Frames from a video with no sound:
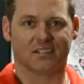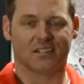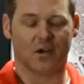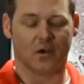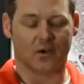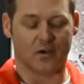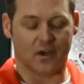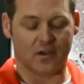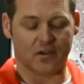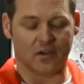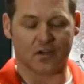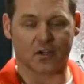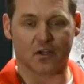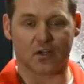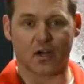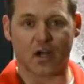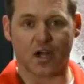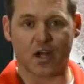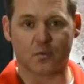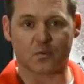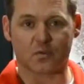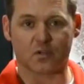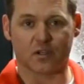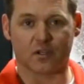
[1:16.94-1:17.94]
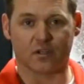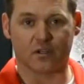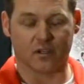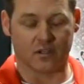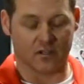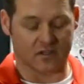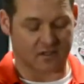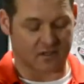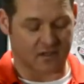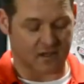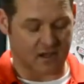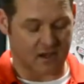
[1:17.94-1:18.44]
Now another good option
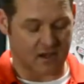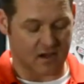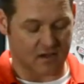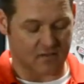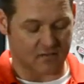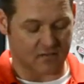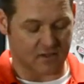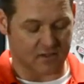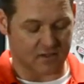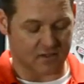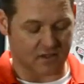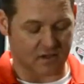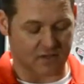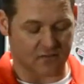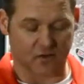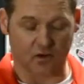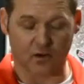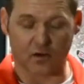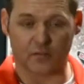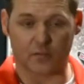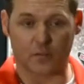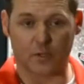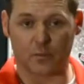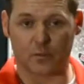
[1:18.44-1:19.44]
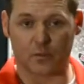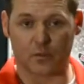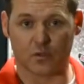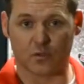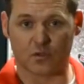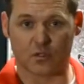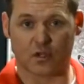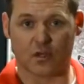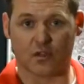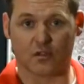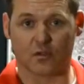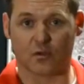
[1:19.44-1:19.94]
is to have this, I've heard of people
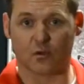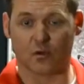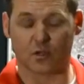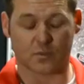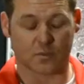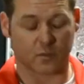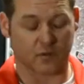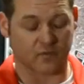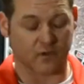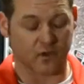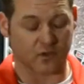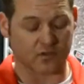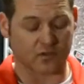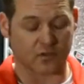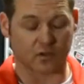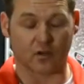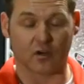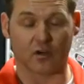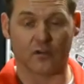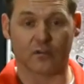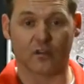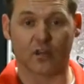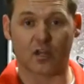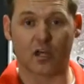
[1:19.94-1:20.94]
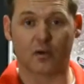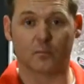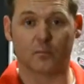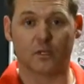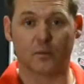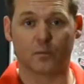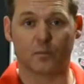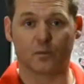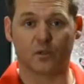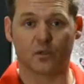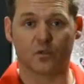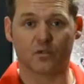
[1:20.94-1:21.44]
using it on the doors, but I've also heard of a lot of
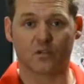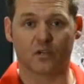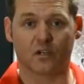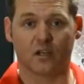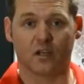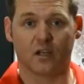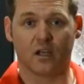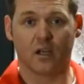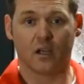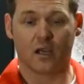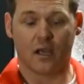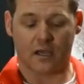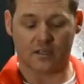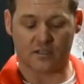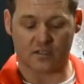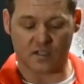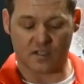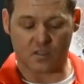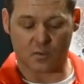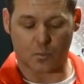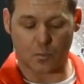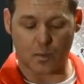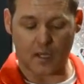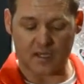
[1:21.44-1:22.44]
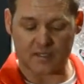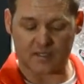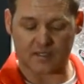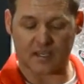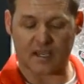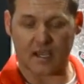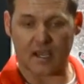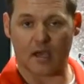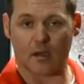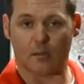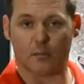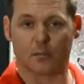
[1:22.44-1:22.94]
people using it as a space
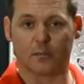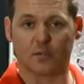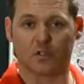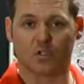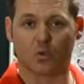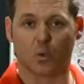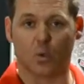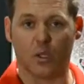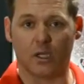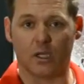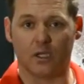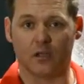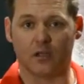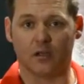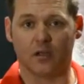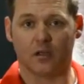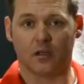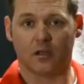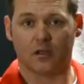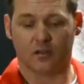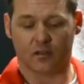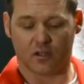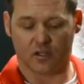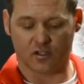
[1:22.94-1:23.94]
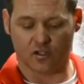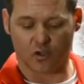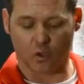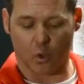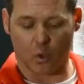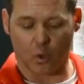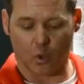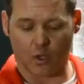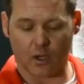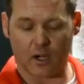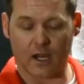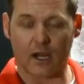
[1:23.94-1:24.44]
gap between the
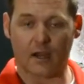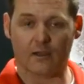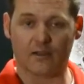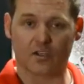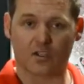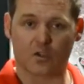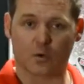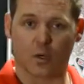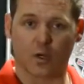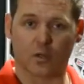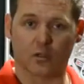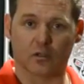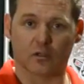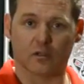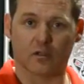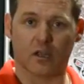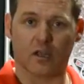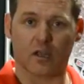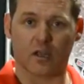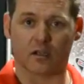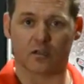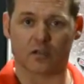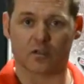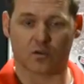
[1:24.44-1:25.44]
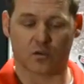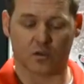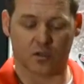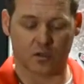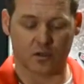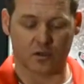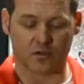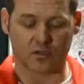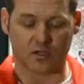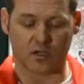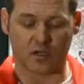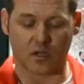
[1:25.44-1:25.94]
door and the trailer deck. So they're
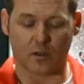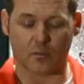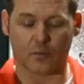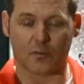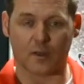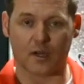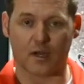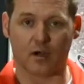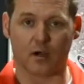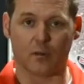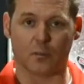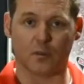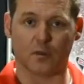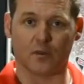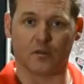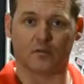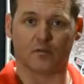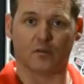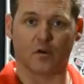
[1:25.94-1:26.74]
using it up there, up in the